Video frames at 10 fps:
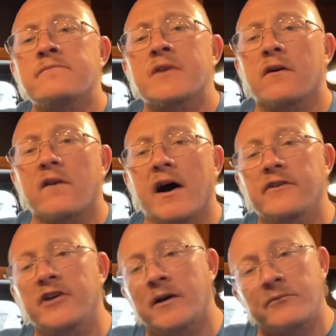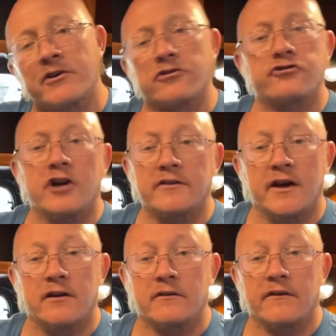a lot of times they'll shut
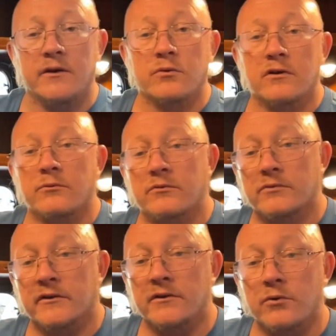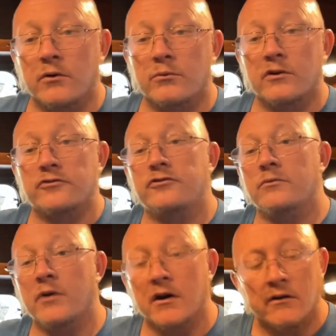down or they really won't work
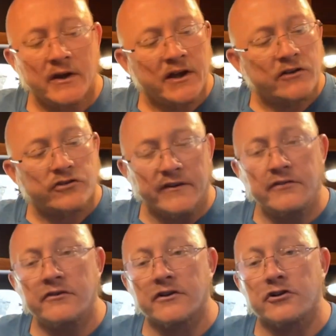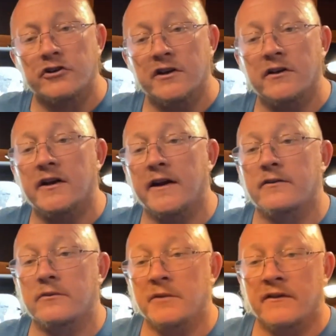too well. So this is a good
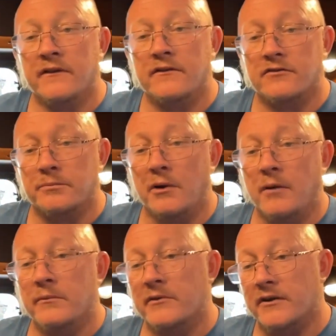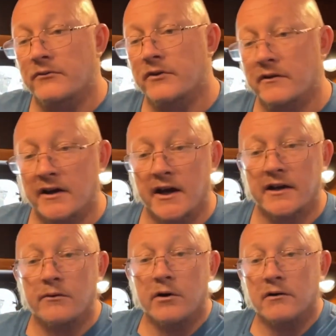indicator to me that this is probably a very
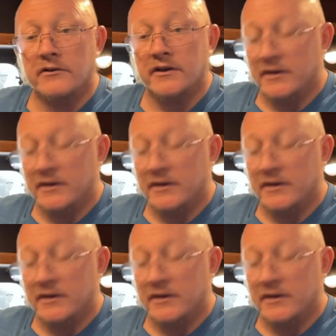high quality